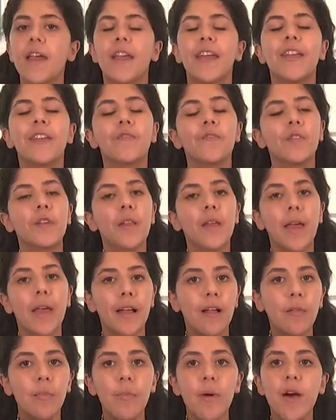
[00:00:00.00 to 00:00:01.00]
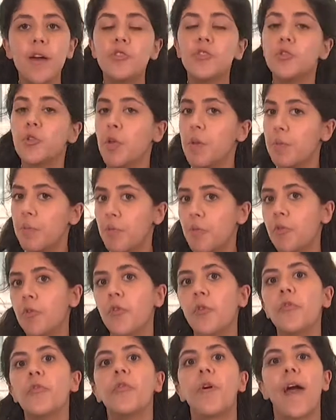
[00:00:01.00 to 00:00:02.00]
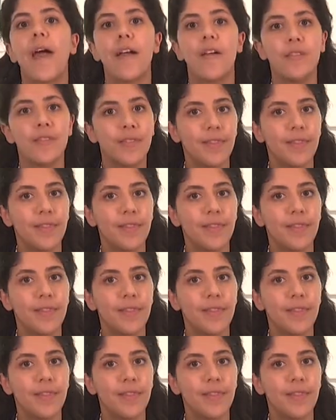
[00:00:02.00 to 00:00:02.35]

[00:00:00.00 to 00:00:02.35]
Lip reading: It will help us to improve our